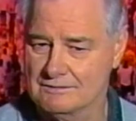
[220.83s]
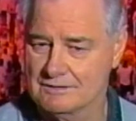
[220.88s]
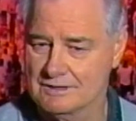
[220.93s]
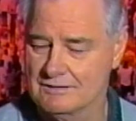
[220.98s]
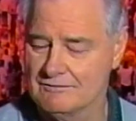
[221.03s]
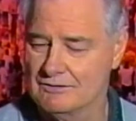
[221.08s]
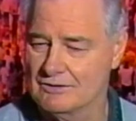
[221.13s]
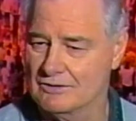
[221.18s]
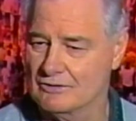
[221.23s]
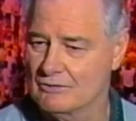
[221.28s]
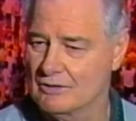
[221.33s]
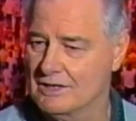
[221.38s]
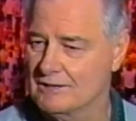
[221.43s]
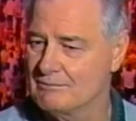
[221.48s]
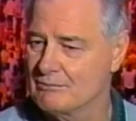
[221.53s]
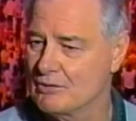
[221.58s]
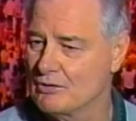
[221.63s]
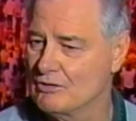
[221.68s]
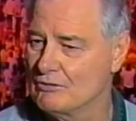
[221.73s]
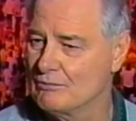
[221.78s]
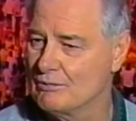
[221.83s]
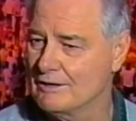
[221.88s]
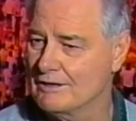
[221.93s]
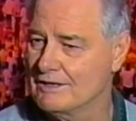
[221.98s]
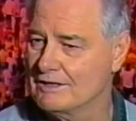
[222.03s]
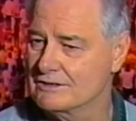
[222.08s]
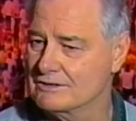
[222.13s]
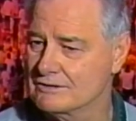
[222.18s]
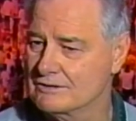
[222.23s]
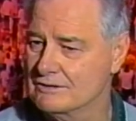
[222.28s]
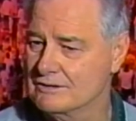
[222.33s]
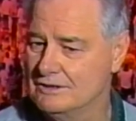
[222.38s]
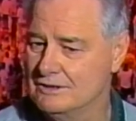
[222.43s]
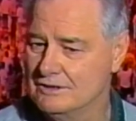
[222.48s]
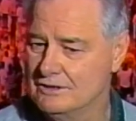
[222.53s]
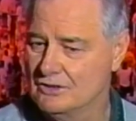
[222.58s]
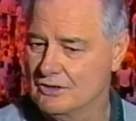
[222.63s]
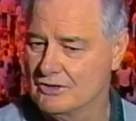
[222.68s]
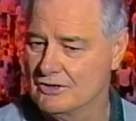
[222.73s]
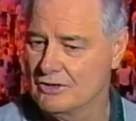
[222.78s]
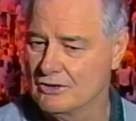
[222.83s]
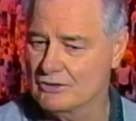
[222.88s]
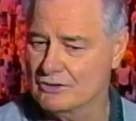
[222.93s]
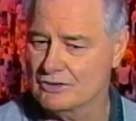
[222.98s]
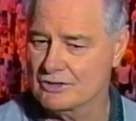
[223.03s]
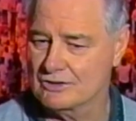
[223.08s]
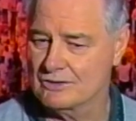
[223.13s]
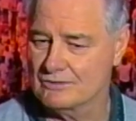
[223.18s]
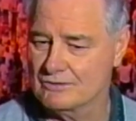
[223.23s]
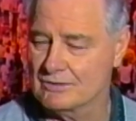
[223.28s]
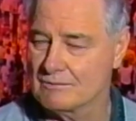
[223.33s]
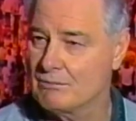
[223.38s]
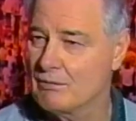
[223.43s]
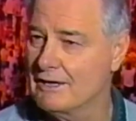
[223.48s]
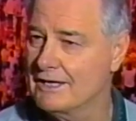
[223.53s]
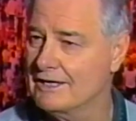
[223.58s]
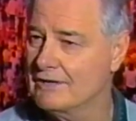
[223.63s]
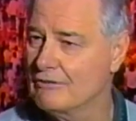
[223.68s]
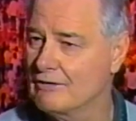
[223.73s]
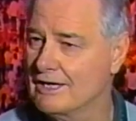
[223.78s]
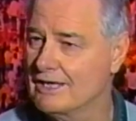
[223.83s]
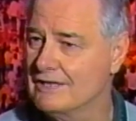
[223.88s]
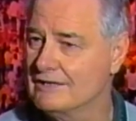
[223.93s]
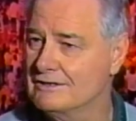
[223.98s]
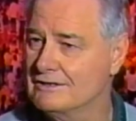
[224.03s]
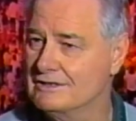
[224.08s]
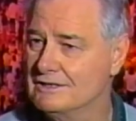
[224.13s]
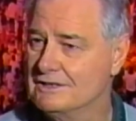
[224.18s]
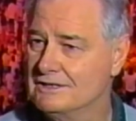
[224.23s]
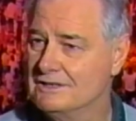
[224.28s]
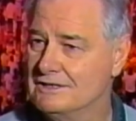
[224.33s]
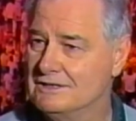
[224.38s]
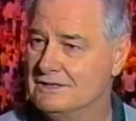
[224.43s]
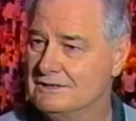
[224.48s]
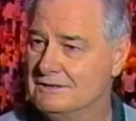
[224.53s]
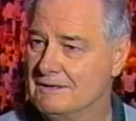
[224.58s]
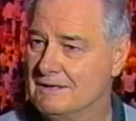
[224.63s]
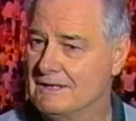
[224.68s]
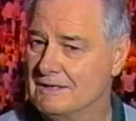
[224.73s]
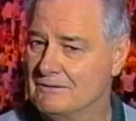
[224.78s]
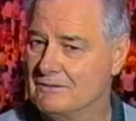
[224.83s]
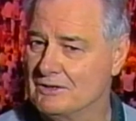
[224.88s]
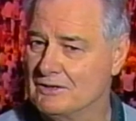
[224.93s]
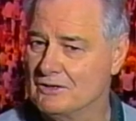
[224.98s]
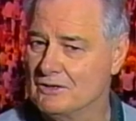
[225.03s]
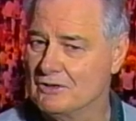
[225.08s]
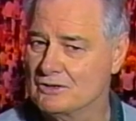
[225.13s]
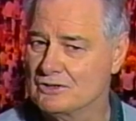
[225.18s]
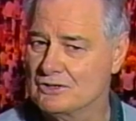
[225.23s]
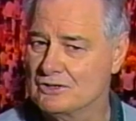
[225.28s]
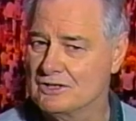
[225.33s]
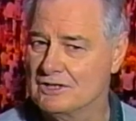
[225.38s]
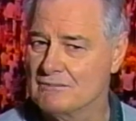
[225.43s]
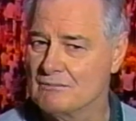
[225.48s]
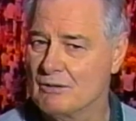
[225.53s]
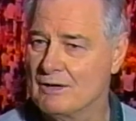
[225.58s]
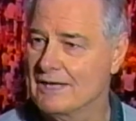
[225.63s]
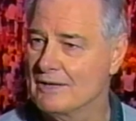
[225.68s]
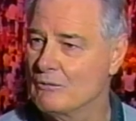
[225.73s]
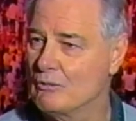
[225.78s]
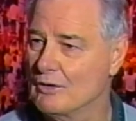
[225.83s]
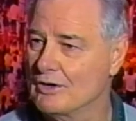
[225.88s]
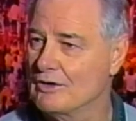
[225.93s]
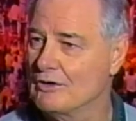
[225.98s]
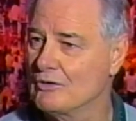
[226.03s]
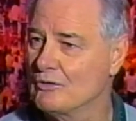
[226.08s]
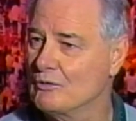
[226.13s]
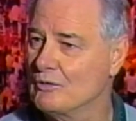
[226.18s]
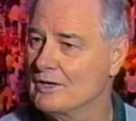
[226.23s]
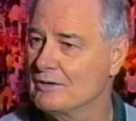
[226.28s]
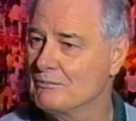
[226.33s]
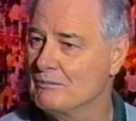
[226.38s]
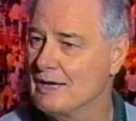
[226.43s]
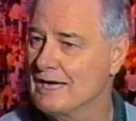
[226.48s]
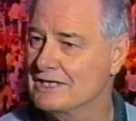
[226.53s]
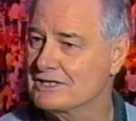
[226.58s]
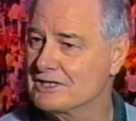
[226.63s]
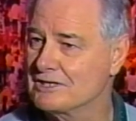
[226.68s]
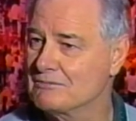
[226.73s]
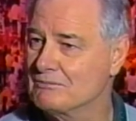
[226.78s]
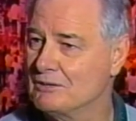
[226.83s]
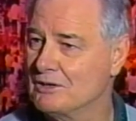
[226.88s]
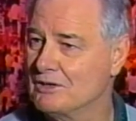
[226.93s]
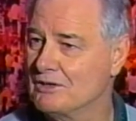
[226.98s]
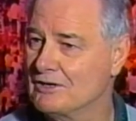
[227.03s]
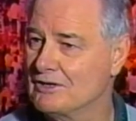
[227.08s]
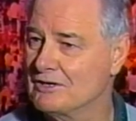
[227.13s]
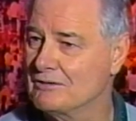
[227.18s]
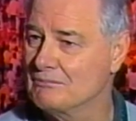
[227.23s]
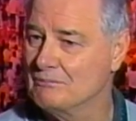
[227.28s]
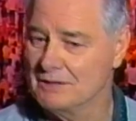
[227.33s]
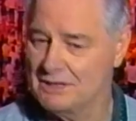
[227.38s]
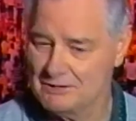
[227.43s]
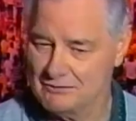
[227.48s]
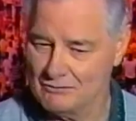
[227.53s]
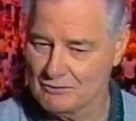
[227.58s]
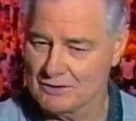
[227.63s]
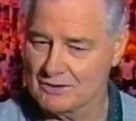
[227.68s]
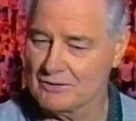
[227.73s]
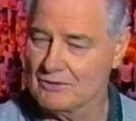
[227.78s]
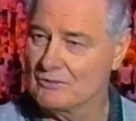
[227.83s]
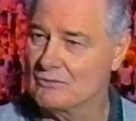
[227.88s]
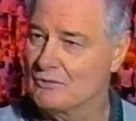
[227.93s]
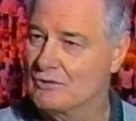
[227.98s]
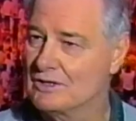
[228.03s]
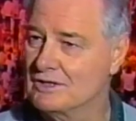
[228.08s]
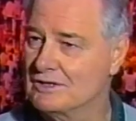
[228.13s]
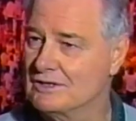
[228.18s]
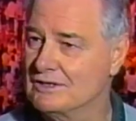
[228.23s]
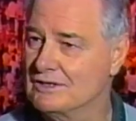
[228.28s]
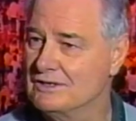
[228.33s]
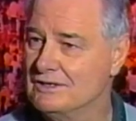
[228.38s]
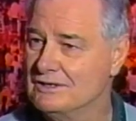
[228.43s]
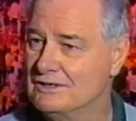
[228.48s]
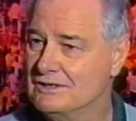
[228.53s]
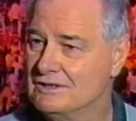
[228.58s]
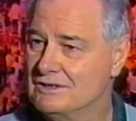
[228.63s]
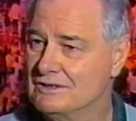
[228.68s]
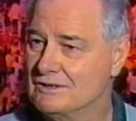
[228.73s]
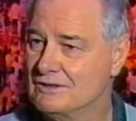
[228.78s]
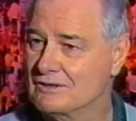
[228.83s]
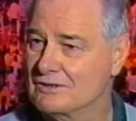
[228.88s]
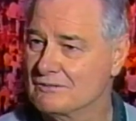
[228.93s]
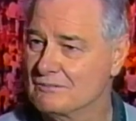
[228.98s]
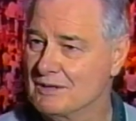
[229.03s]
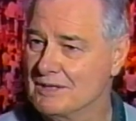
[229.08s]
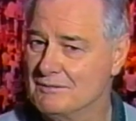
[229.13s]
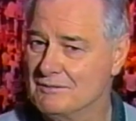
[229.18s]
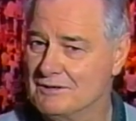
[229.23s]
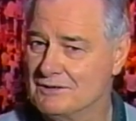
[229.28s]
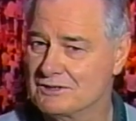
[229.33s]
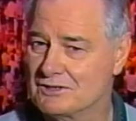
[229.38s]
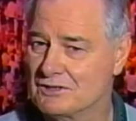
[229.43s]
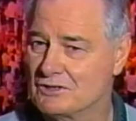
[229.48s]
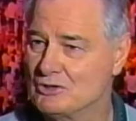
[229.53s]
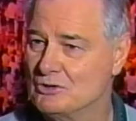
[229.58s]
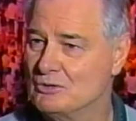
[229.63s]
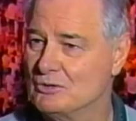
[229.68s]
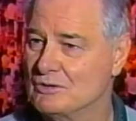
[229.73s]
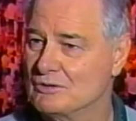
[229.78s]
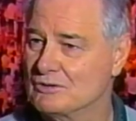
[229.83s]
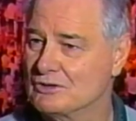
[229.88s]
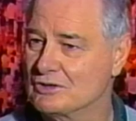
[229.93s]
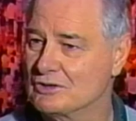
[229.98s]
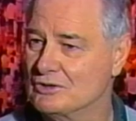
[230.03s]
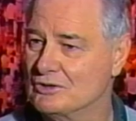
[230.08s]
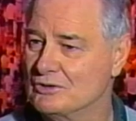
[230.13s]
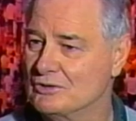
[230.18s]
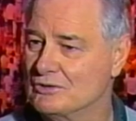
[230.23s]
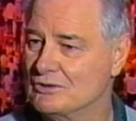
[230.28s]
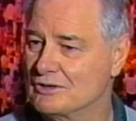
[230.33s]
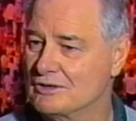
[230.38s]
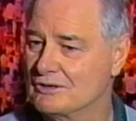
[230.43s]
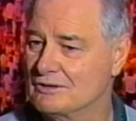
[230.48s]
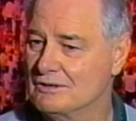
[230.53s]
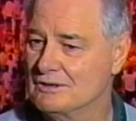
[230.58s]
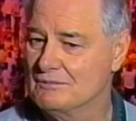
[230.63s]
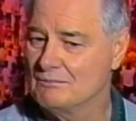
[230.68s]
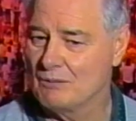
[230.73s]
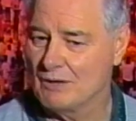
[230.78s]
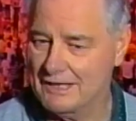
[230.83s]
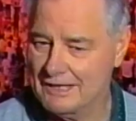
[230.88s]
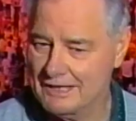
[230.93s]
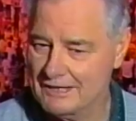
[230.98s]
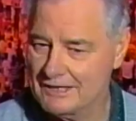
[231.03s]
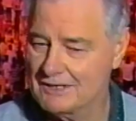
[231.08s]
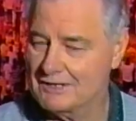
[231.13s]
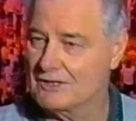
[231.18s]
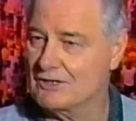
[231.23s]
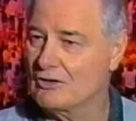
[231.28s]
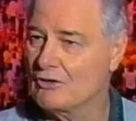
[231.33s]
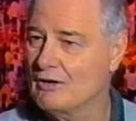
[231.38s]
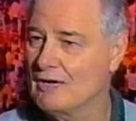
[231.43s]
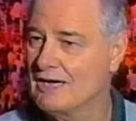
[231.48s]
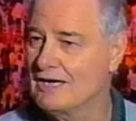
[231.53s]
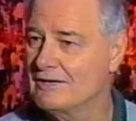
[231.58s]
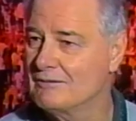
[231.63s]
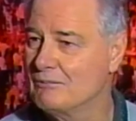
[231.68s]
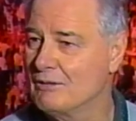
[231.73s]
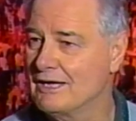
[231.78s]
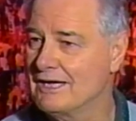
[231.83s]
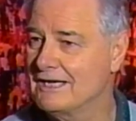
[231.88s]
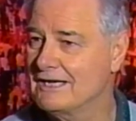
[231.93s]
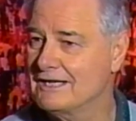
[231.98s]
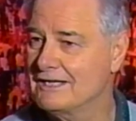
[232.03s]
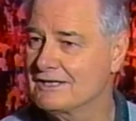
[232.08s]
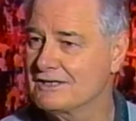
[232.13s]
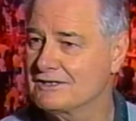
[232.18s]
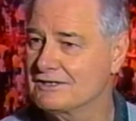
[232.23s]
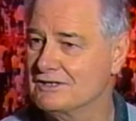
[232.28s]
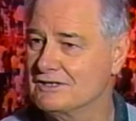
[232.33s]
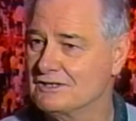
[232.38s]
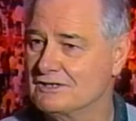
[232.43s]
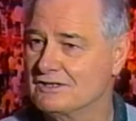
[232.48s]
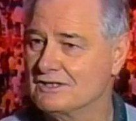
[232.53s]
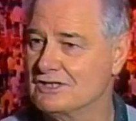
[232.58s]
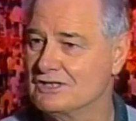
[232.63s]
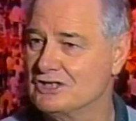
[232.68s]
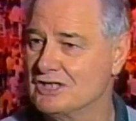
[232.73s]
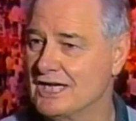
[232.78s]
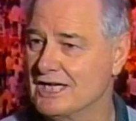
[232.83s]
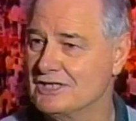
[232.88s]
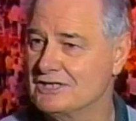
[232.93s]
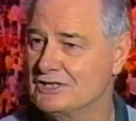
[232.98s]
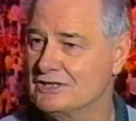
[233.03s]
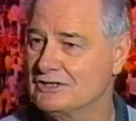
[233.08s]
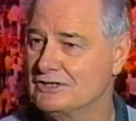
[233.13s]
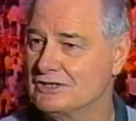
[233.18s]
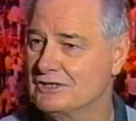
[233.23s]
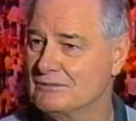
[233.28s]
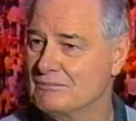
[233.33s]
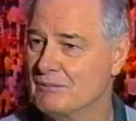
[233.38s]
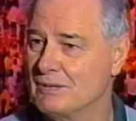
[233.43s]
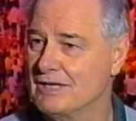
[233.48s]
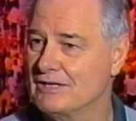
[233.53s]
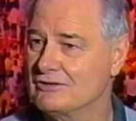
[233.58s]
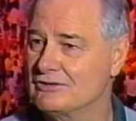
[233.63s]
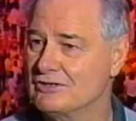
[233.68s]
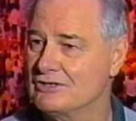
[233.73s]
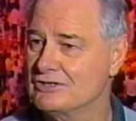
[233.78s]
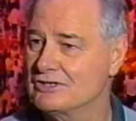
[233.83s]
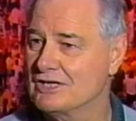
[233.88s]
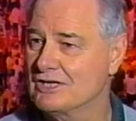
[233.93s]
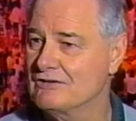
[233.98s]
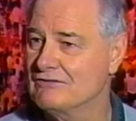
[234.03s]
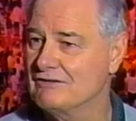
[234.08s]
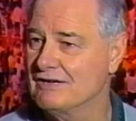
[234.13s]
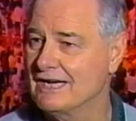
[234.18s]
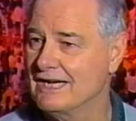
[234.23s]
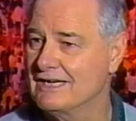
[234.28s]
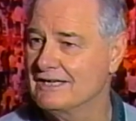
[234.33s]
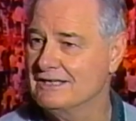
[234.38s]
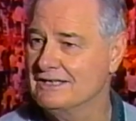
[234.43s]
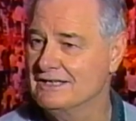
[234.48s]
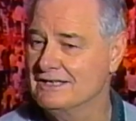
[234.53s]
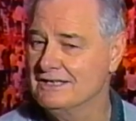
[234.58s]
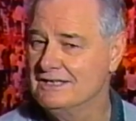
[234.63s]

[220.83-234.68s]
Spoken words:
even the great pro players, are nurtured on the playground, and they're nurtured in playing one-on-one basketball and beating one-on-one, or maybe it's a 2-on-2, or playing in a crowd, playing in congestion and bailing yourself out.